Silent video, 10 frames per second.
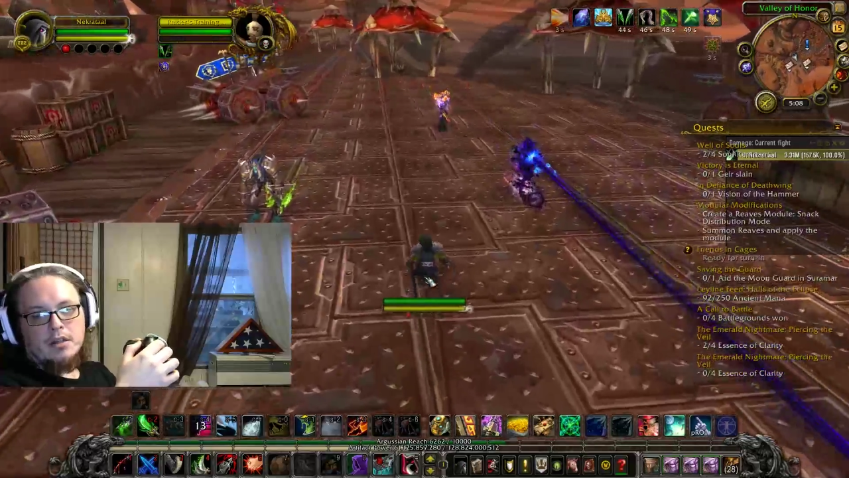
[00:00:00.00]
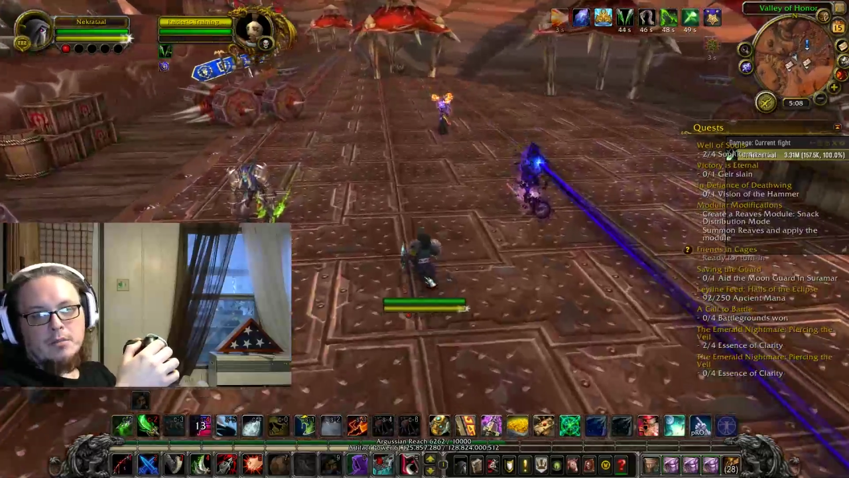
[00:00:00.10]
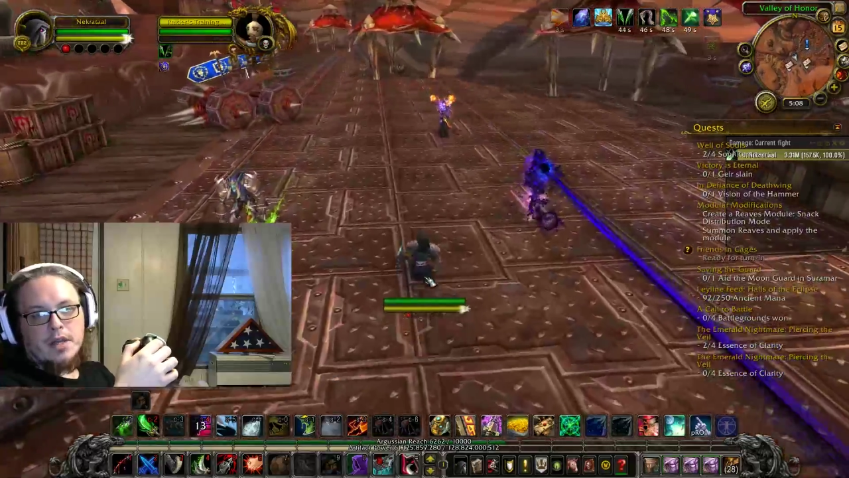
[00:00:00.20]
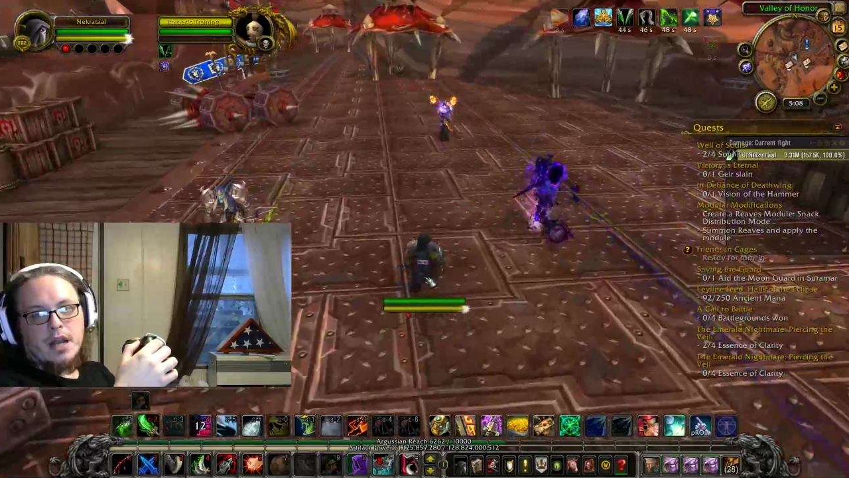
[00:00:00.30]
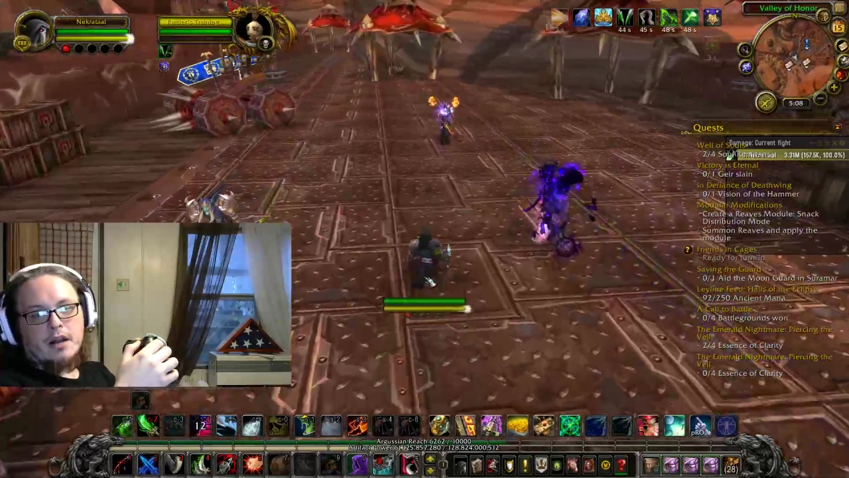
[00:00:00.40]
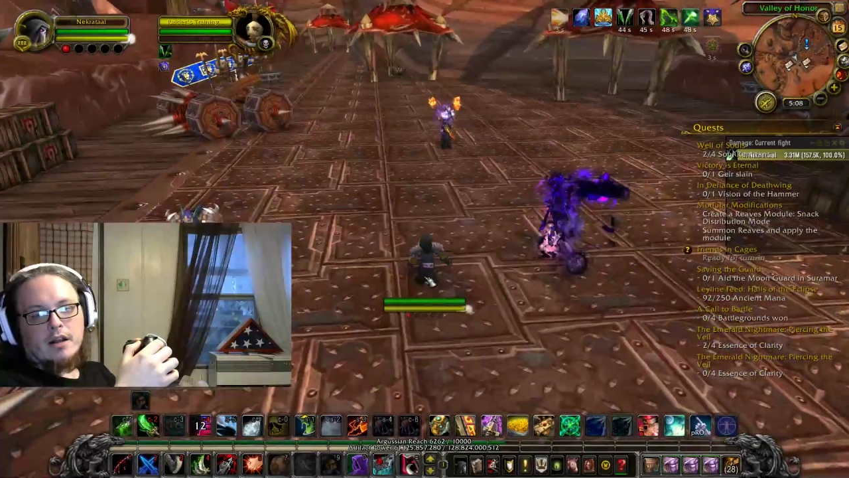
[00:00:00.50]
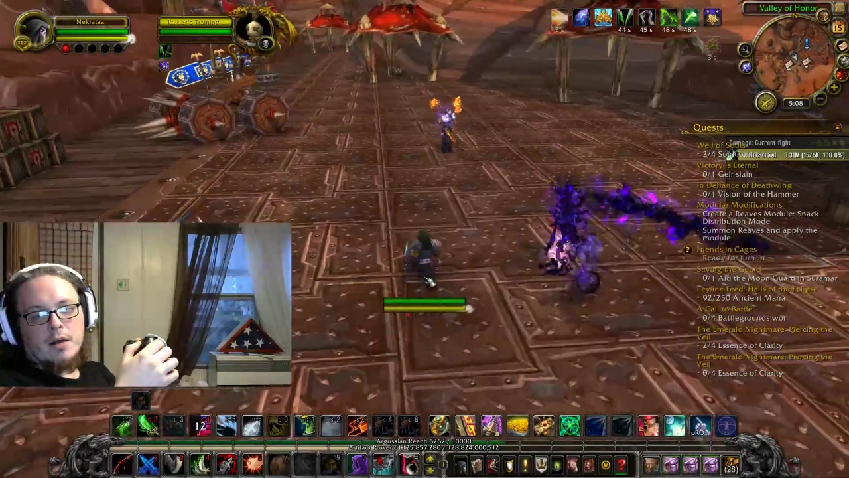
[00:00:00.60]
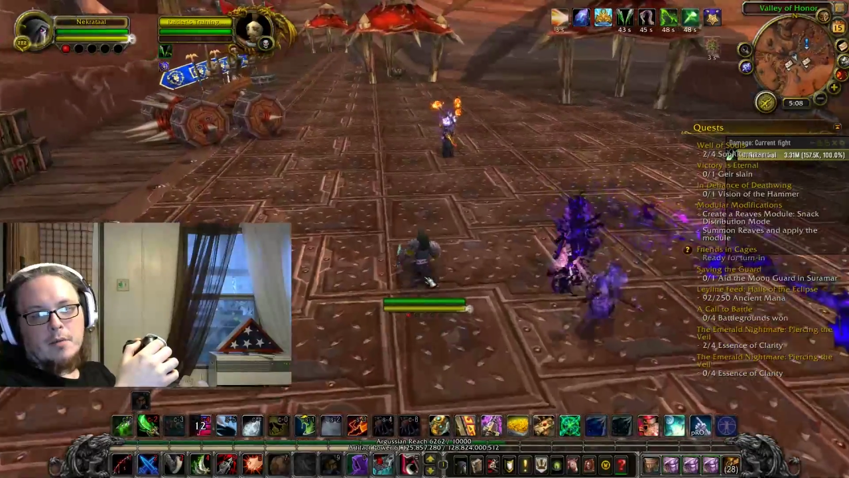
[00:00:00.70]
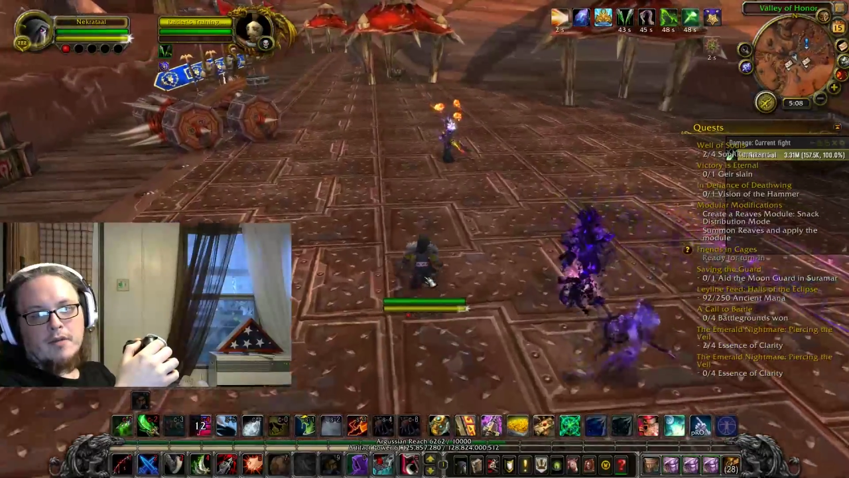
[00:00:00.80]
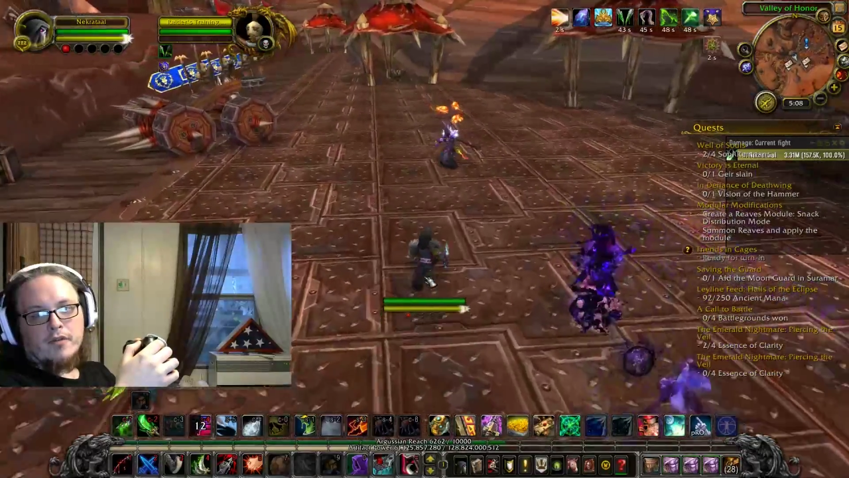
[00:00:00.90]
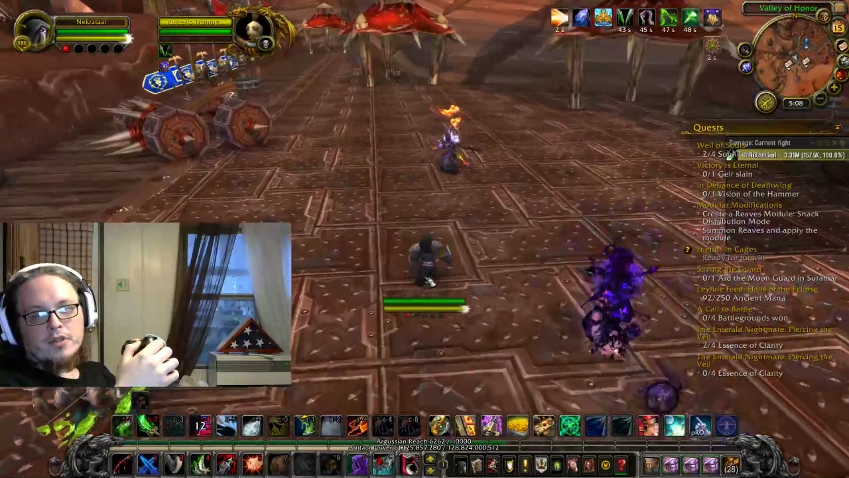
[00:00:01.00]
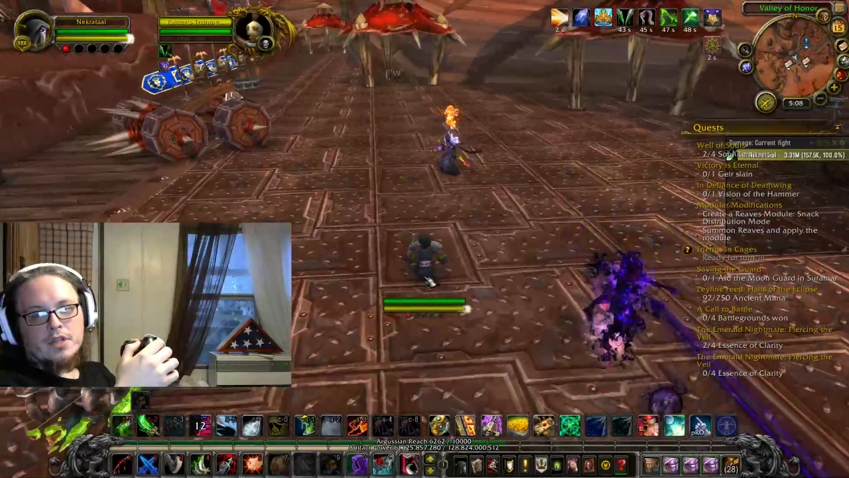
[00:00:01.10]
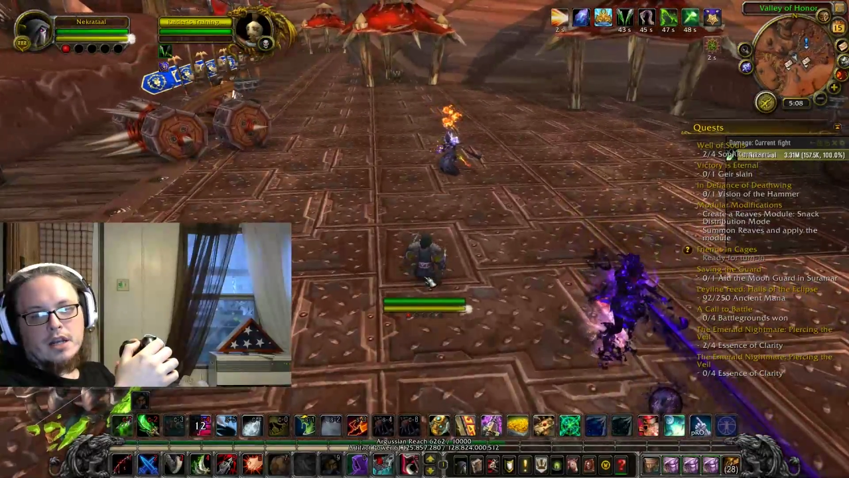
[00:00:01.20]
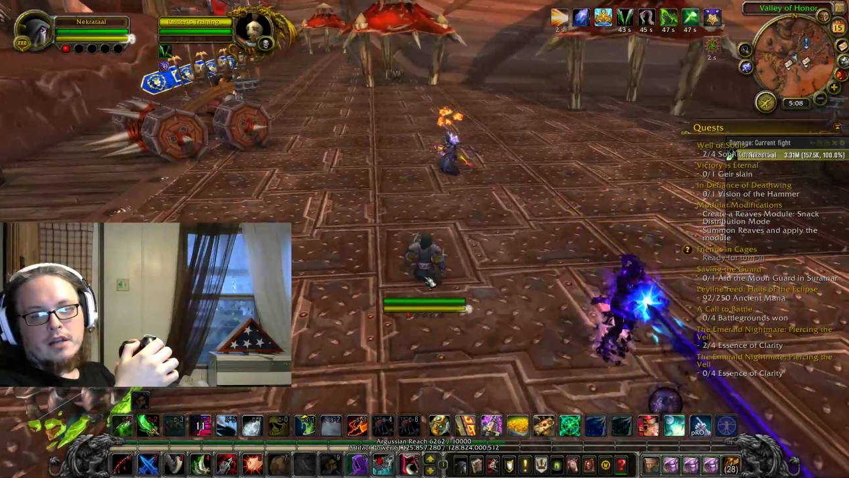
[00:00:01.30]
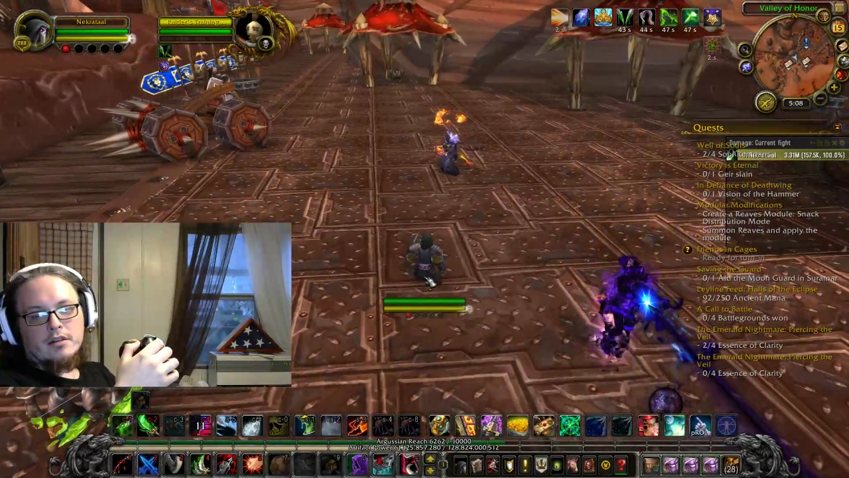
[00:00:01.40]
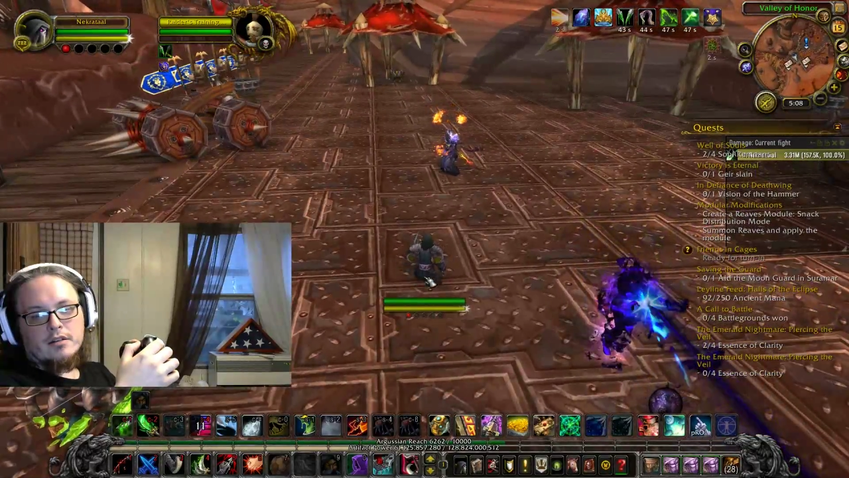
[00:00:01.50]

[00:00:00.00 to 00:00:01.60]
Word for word: Let me get out of combat for a second.